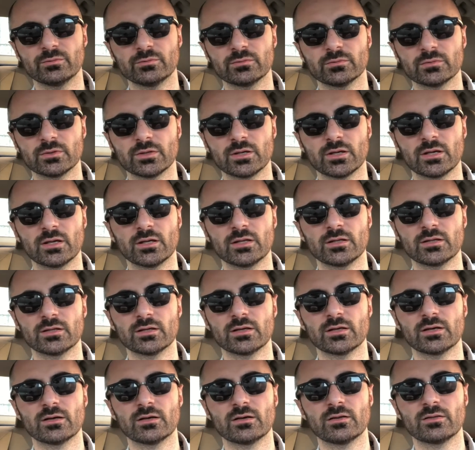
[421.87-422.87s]
and
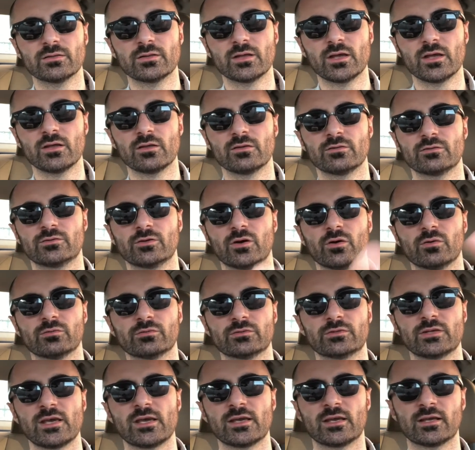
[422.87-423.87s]
they don't
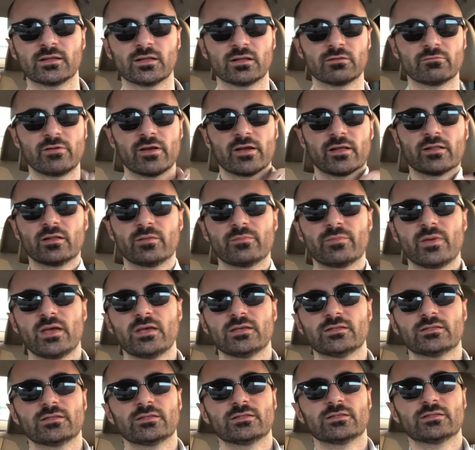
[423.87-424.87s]
take it on regular
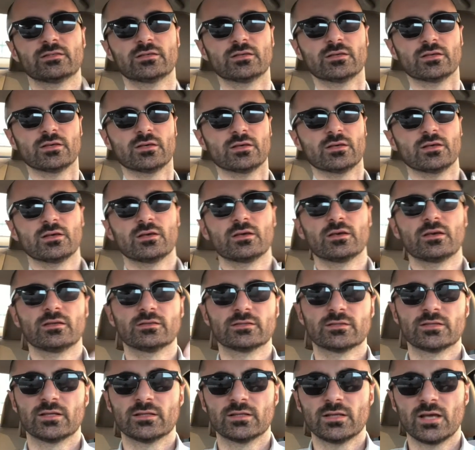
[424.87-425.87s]
basis, and
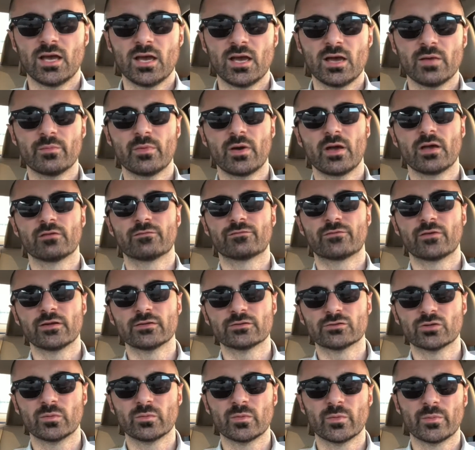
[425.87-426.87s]
said, "Yeah, my friend
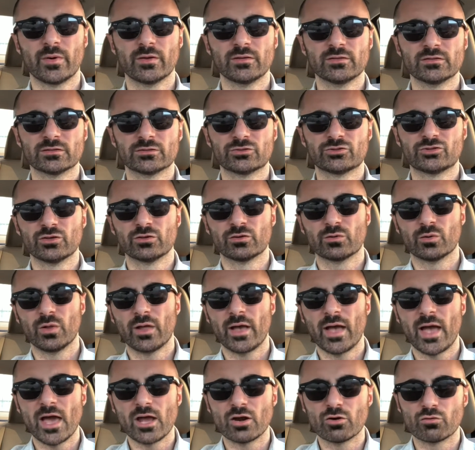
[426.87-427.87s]
told me about this drink called
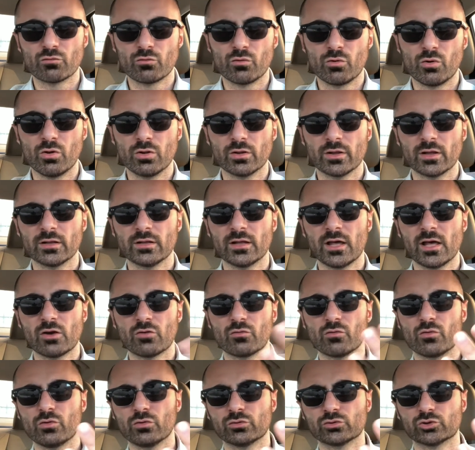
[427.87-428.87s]
Adderall, and
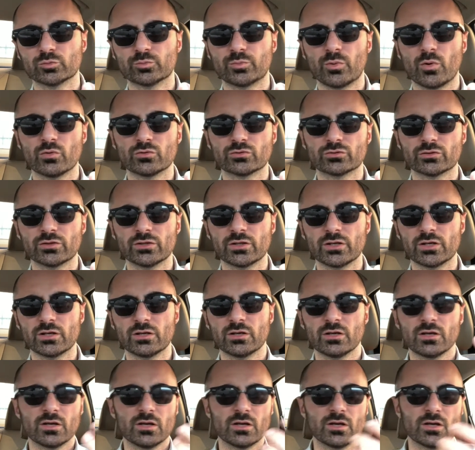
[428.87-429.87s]
Adderall supposedly
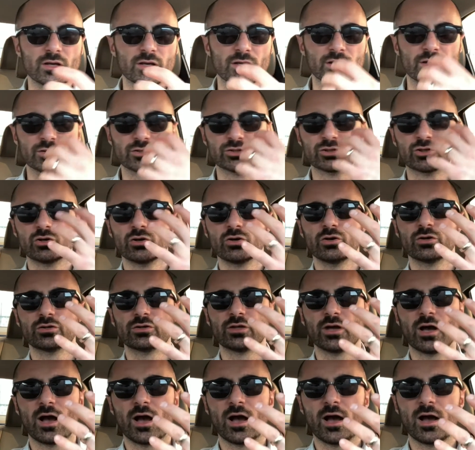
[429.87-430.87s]
is good.
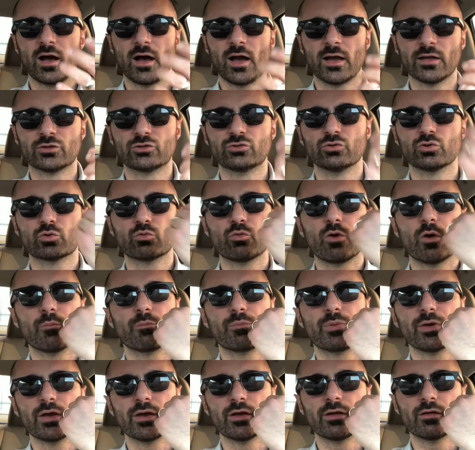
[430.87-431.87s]
I took one
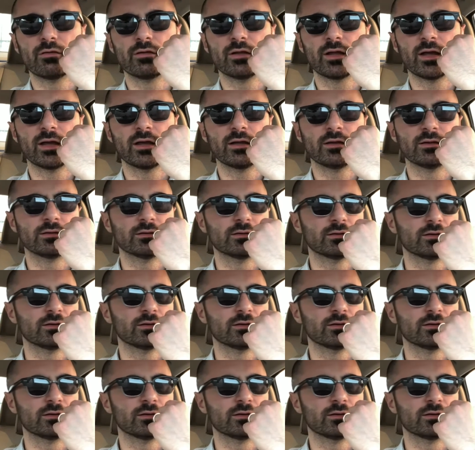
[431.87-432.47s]
pill, and